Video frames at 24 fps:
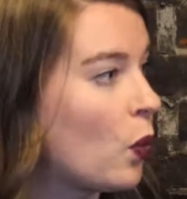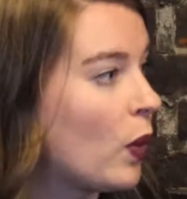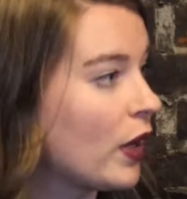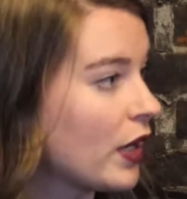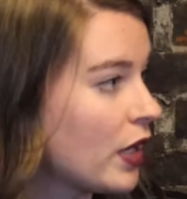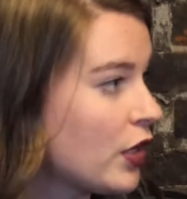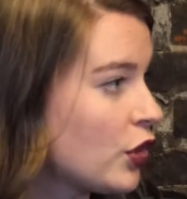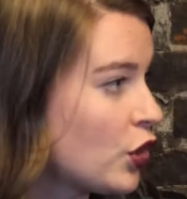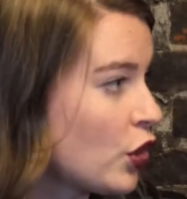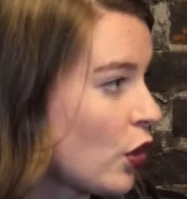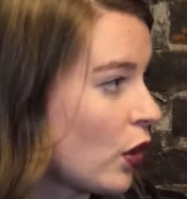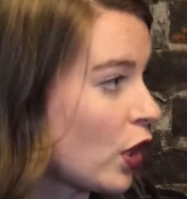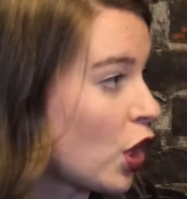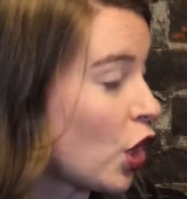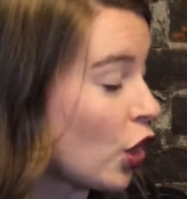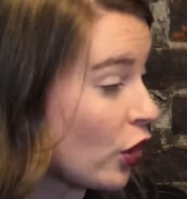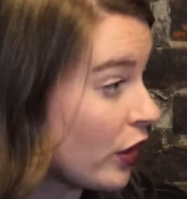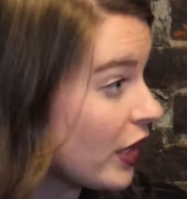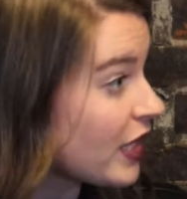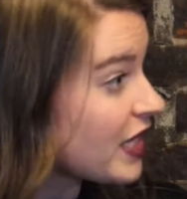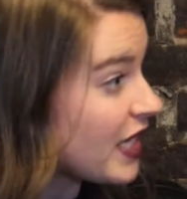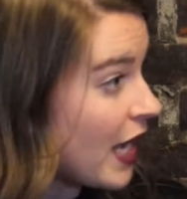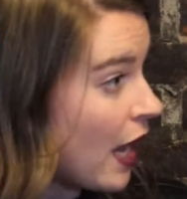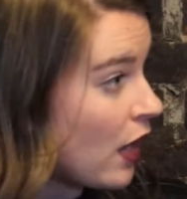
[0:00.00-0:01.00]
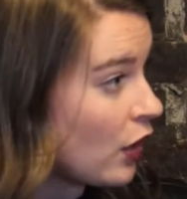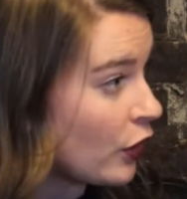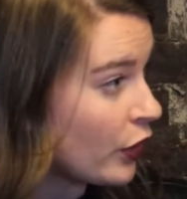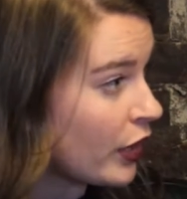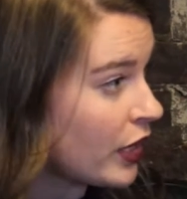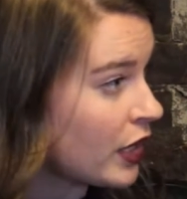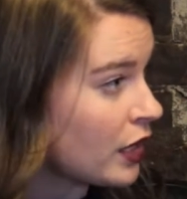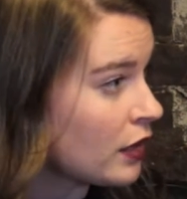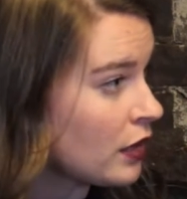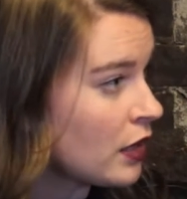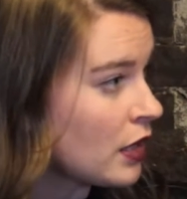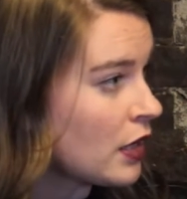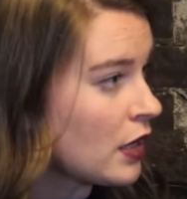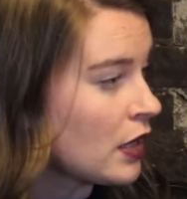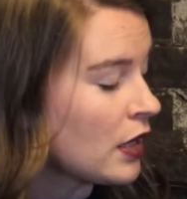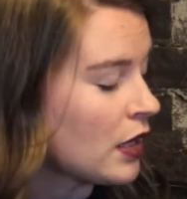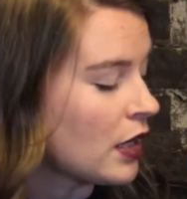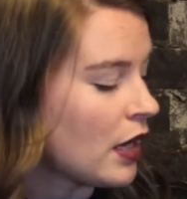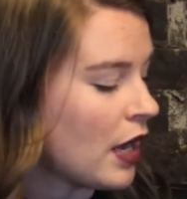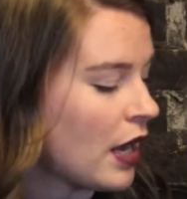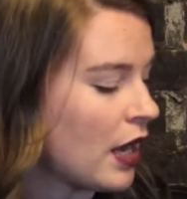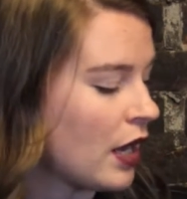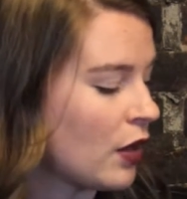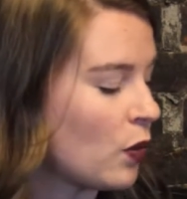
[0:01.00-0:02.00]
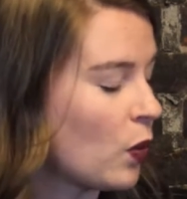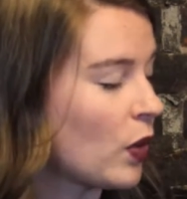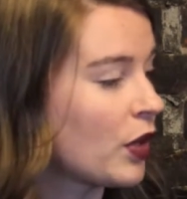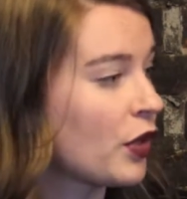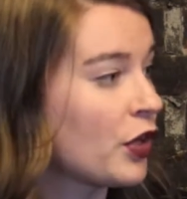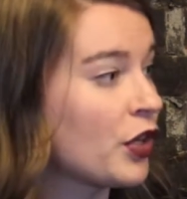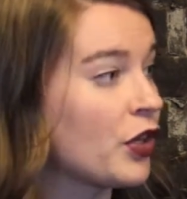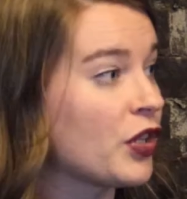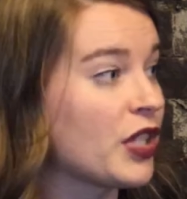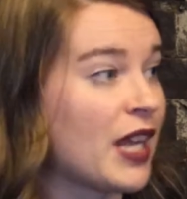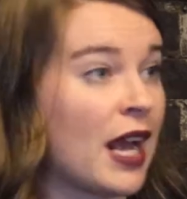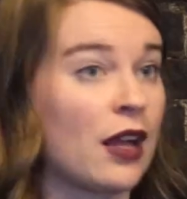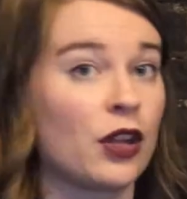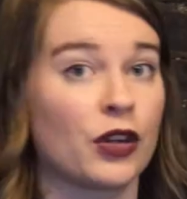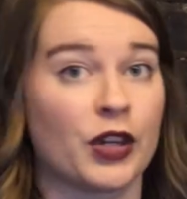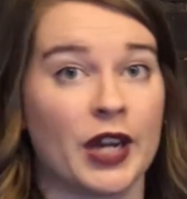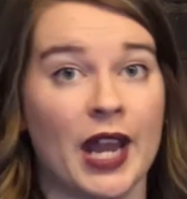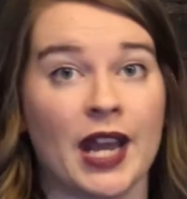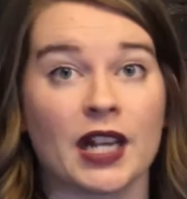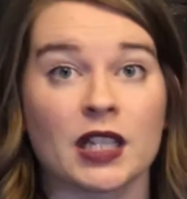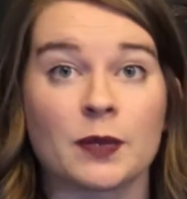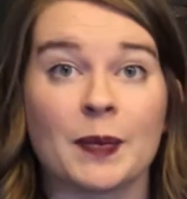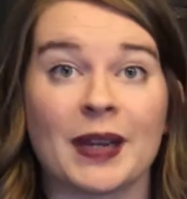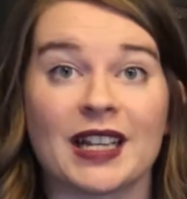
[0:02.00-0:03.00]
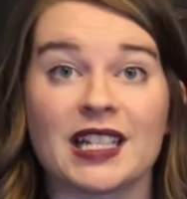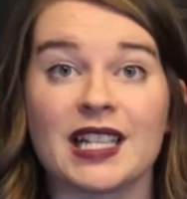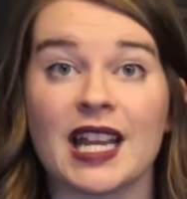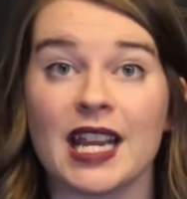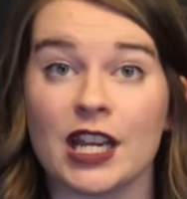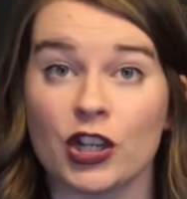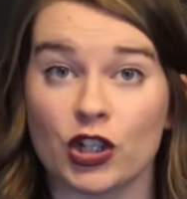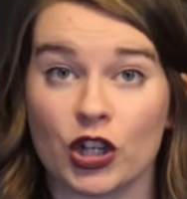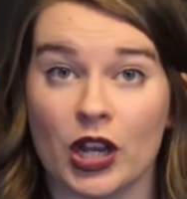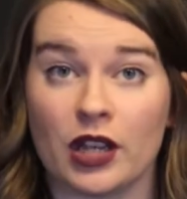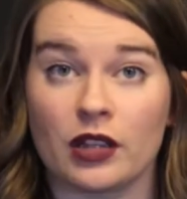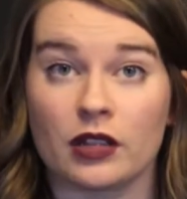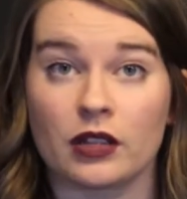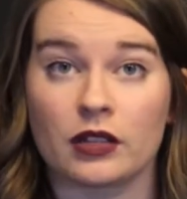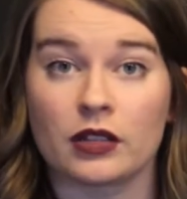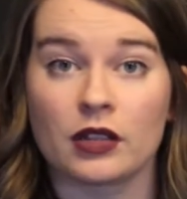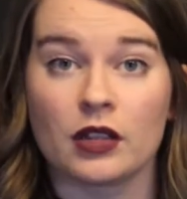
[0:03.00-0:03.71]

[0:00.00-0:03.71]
what is your current salary mm-hmm. and what are your salary expectations?